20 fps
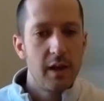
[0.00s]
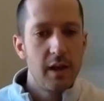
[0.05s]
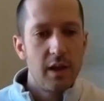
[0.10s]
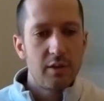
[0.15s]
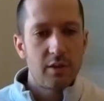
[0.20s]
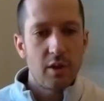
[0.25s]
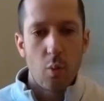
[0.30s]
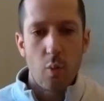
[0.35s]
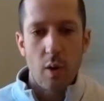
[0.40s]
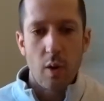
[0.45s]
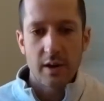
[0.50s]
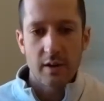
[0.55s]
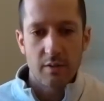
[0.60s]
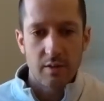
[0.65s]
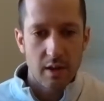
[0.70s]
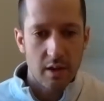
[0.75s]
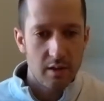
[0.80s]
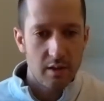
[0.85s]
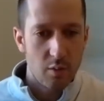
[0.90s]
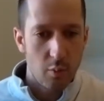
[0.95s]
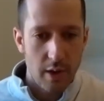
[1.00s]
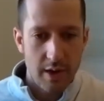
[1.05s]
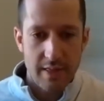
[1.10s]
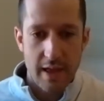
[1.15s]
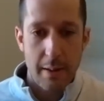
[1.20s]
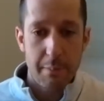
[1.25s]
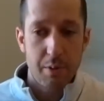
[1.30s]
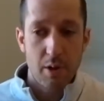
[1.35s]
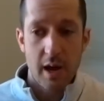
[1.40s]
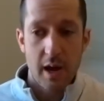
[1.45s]
So one of the way
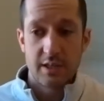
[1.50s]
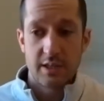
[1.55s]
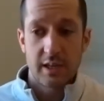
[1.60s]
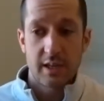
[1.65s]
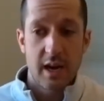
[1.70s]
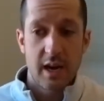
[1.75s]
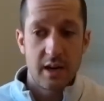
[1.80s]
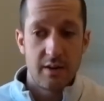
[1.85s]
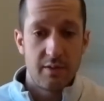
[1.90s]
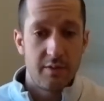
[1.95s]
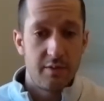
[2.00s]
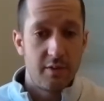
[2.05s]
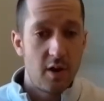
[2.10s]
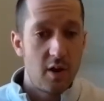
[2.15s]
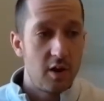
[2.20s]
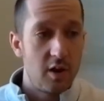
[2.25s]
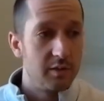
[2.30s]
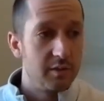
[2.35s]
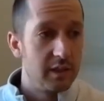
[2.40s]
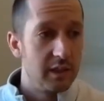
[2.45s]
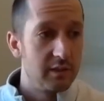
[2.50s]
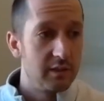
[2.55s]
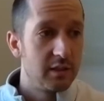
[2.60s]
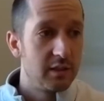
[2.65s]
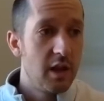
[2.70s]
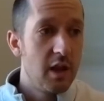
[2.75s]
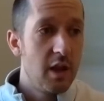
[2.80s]
that project kind of evolved is